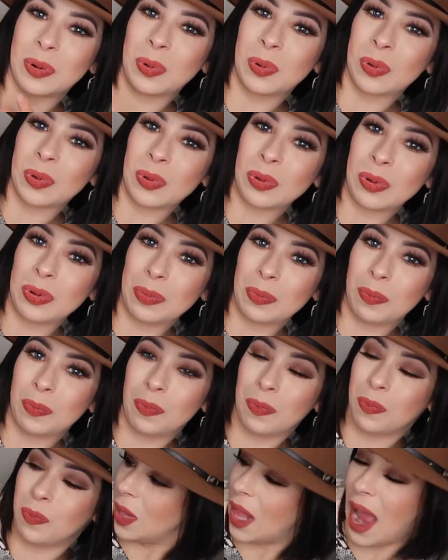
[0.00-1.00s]
cool
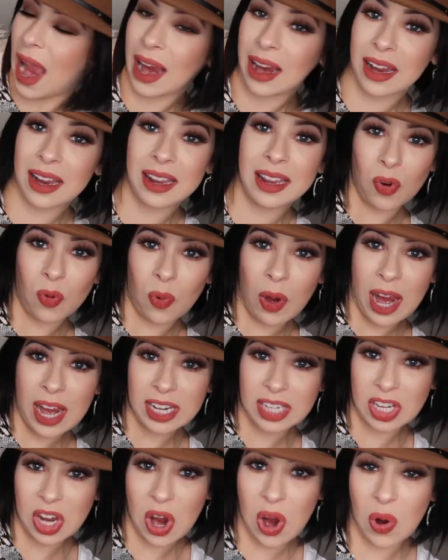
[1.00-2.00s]
black
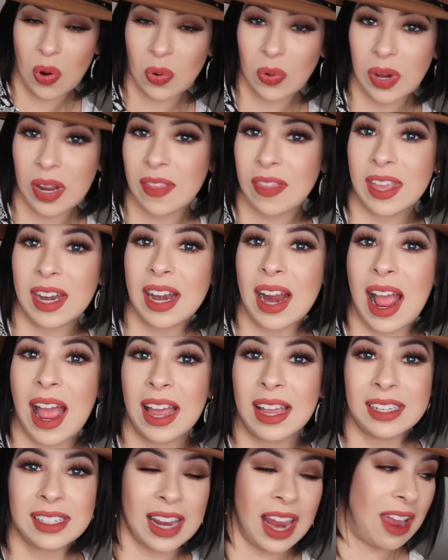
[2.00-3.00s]
gray tone that it
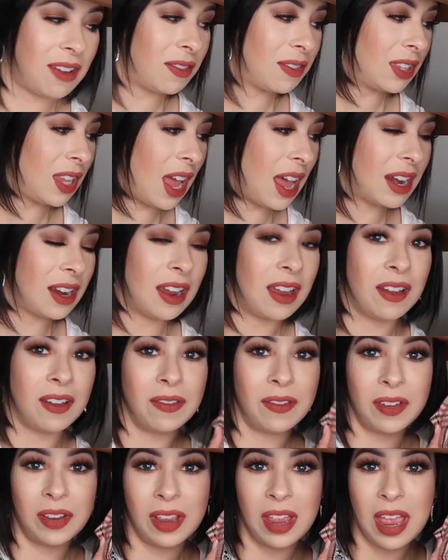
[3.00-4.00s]
has. I have a lot
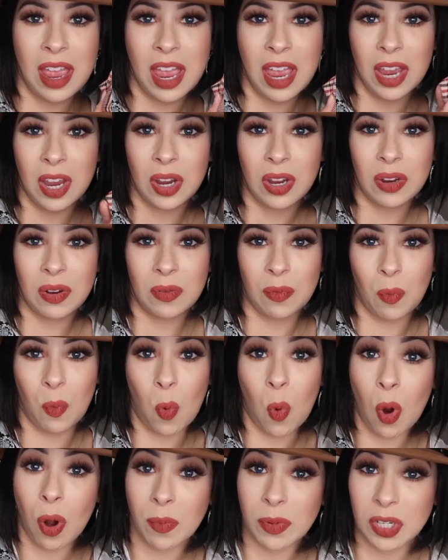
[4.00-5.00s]
of
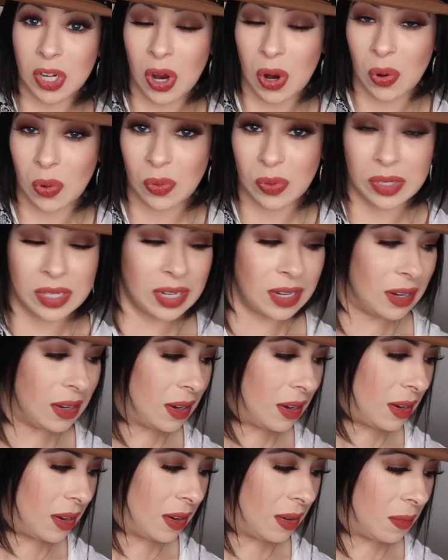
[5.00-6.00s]
warm toned
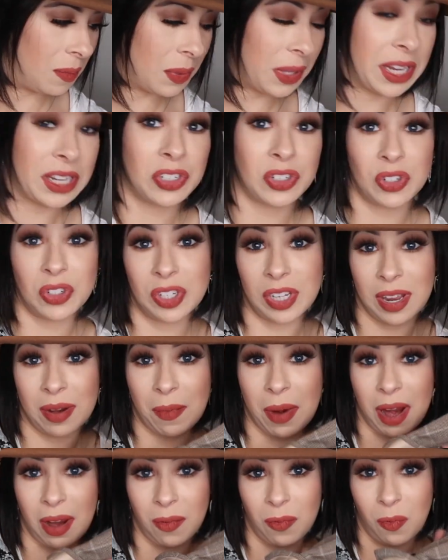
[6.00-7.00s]
blazers
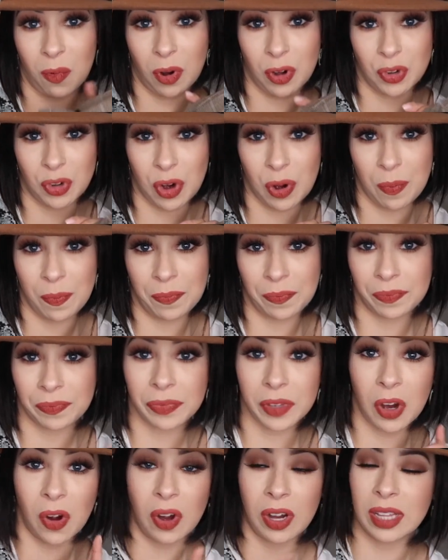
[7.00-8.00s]
in my wardrobe
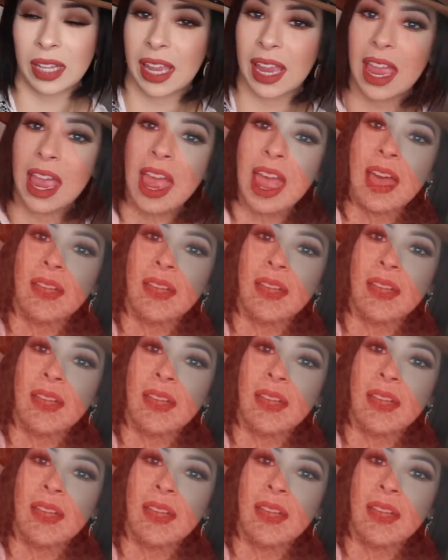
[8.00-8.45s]
currently.